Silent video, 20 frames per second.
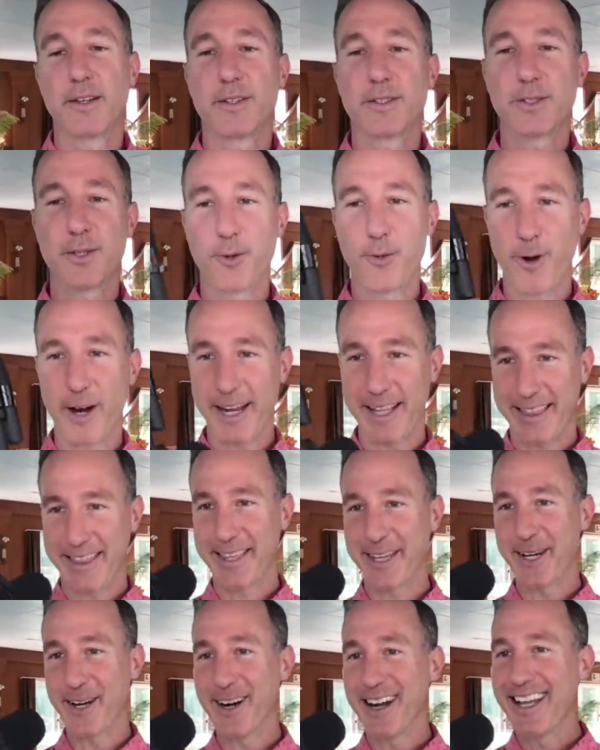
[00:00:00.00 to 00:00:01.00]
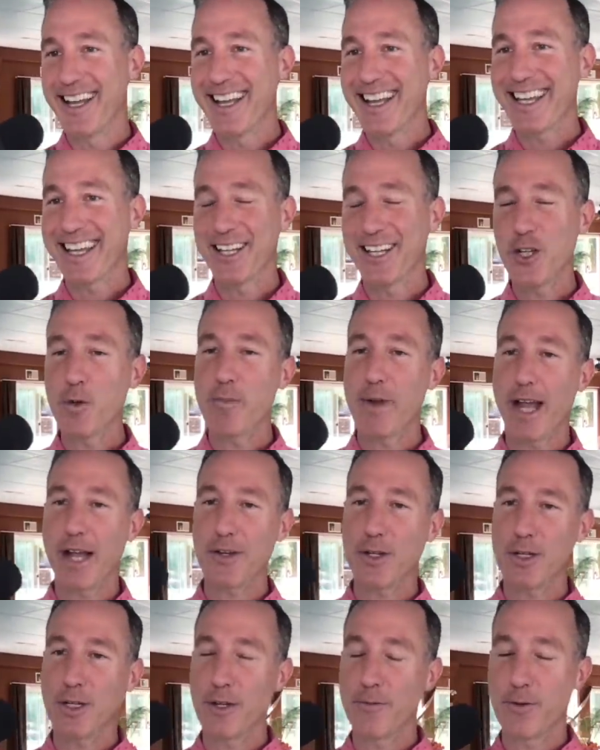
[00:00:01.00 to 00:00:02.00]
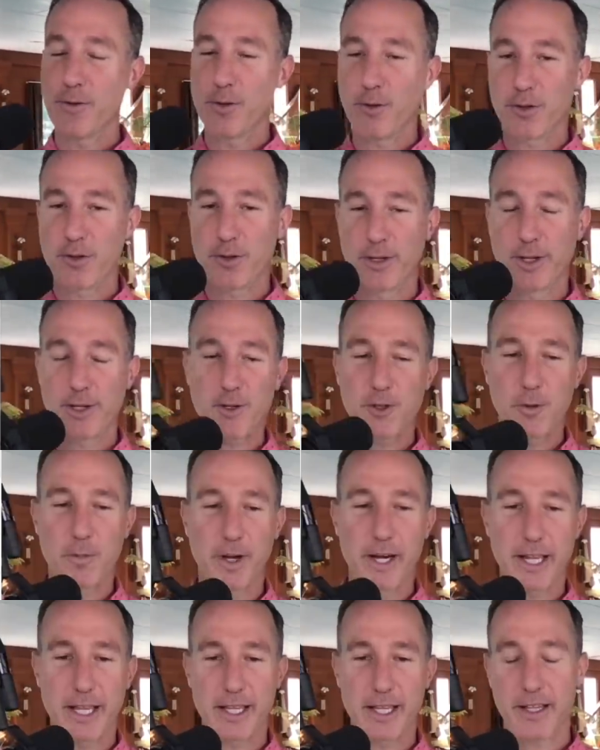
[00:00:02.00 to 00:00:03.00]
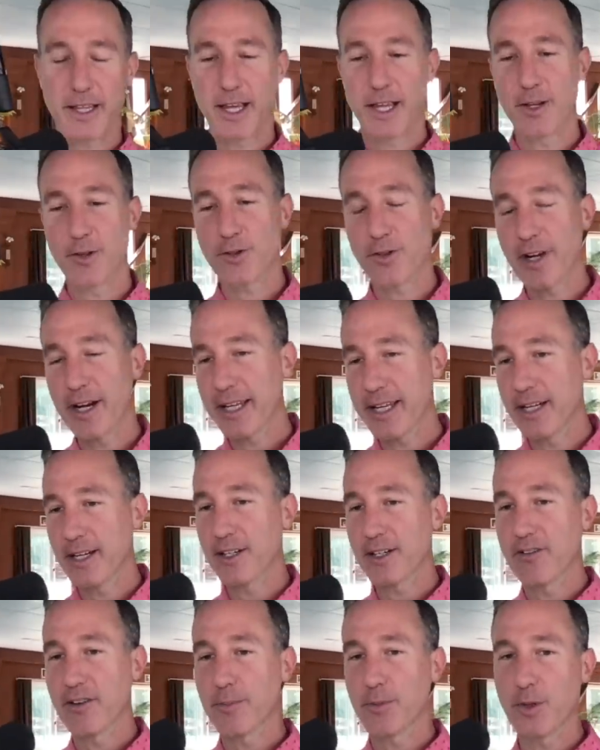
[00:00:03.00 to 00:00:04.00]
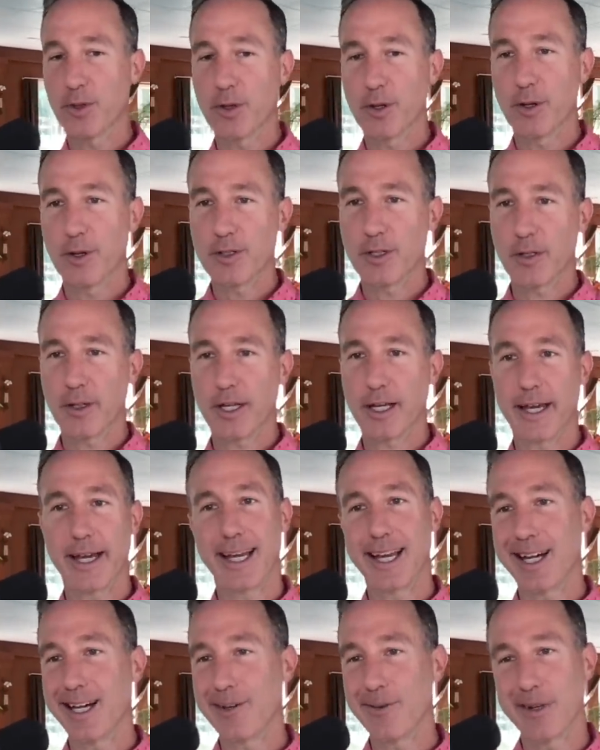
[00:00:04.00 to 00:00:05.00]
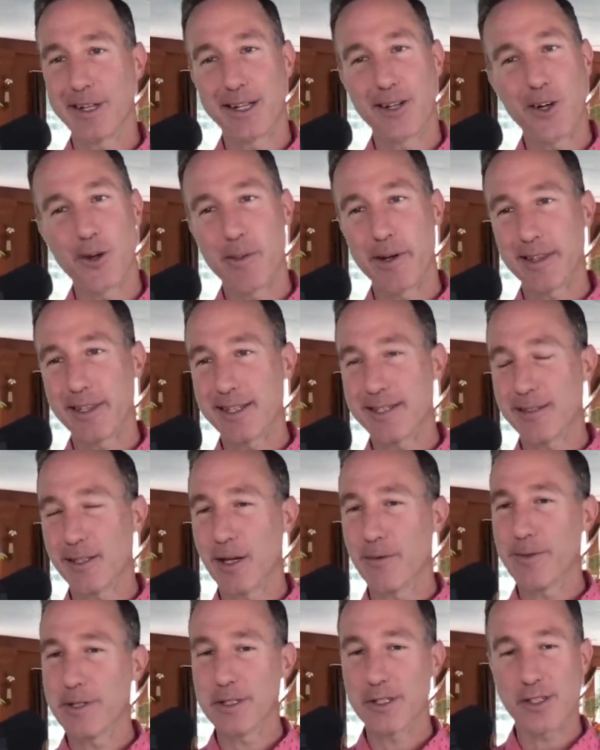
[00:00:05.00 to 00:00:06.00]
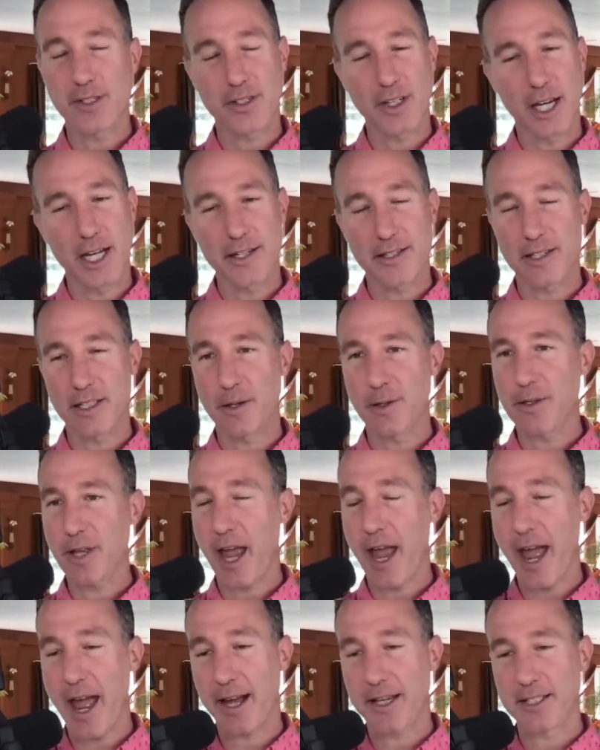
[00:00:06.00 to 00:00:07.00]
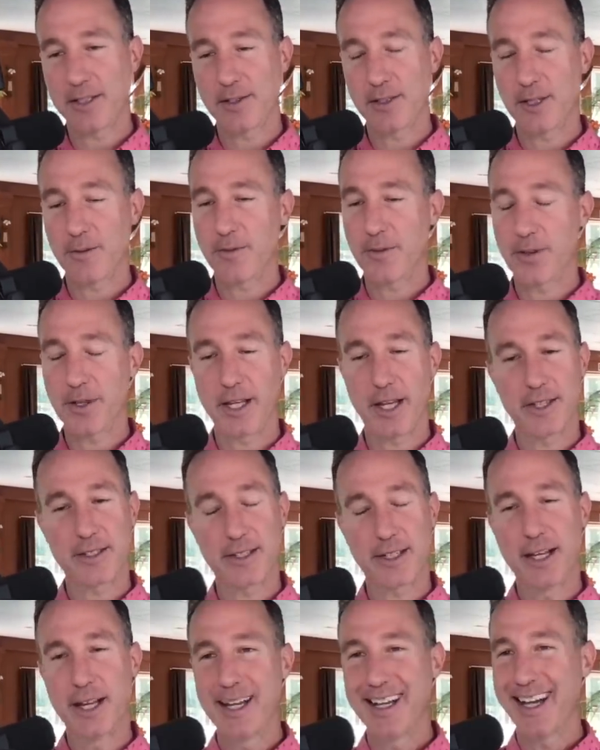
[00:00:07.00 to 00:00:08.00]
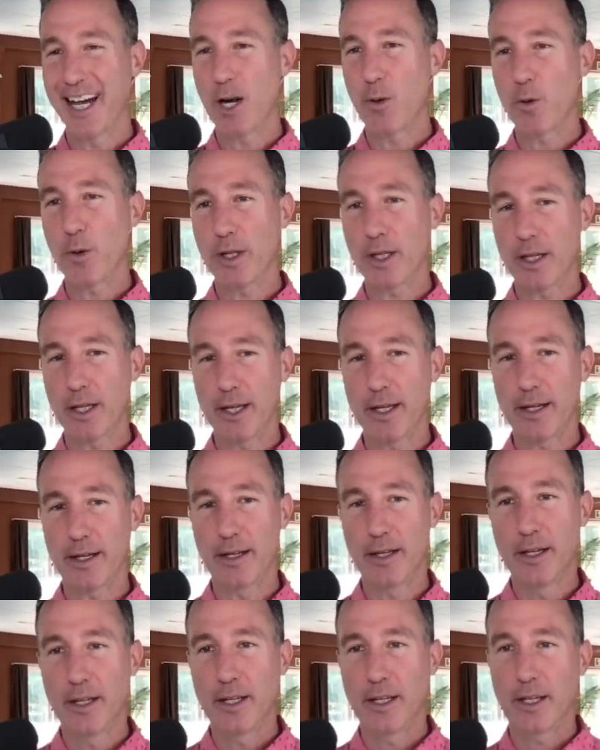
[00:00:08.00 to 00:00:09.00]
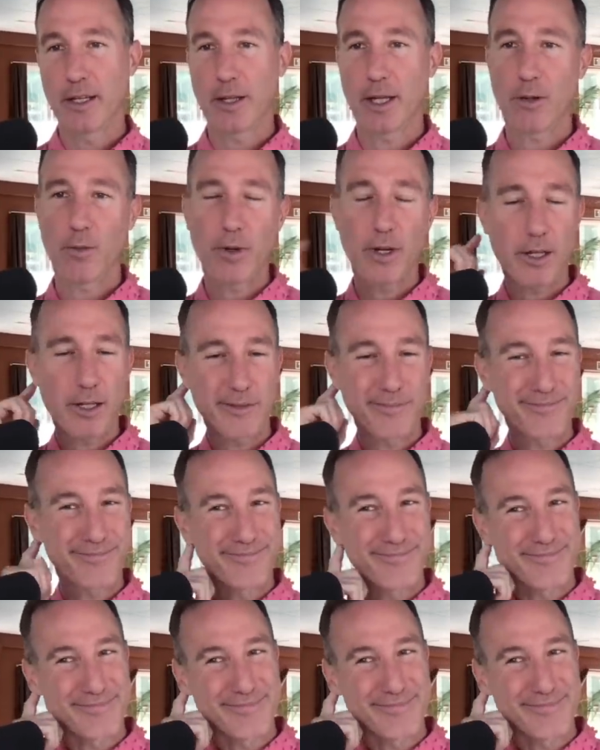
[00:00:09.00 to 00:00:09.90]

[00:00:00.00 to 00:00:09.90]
So right there, can you imagine if you were traditional money and you're trying to get into cryptocurrency, you're like, I don't really know about this stuff and these exchanges and there's hacks and there's different things and I don't really get it. You're like, well,